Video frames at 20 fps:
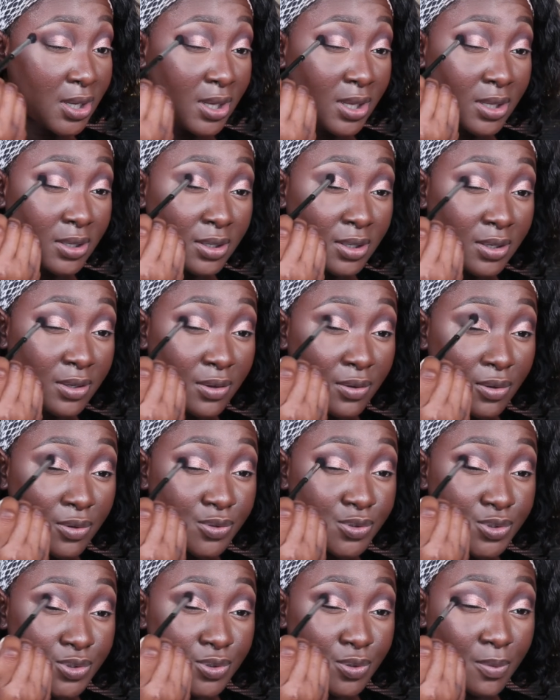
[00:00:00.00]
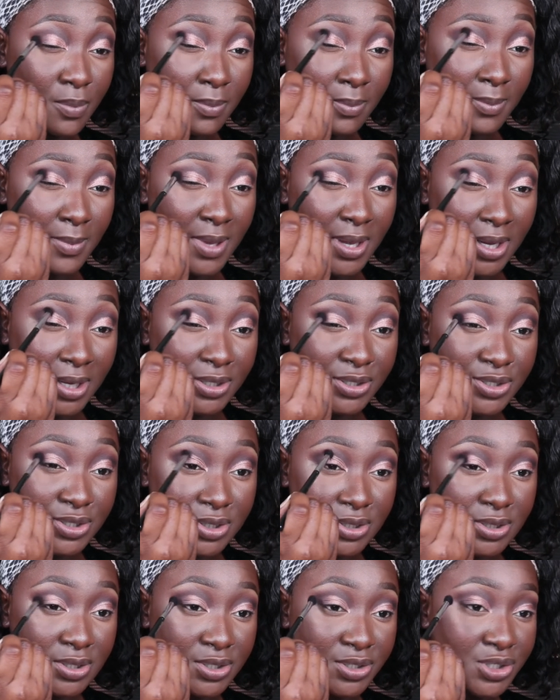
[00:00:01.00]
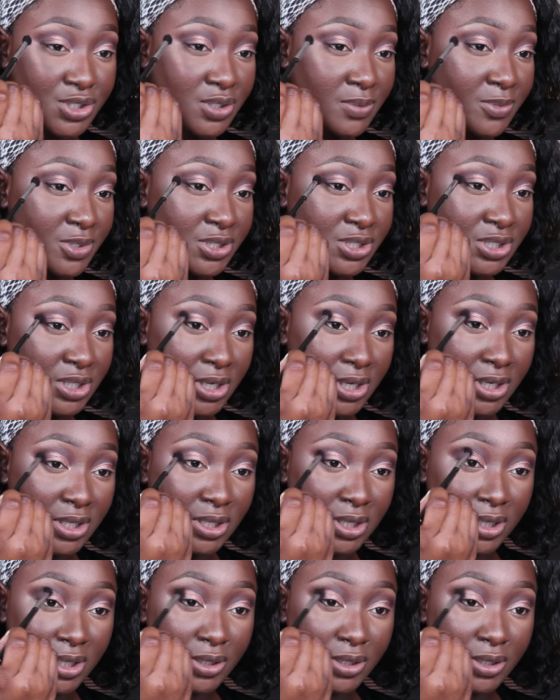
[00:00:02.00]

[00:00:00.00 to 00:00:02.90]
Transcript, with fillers: and then also merge the shimmer shade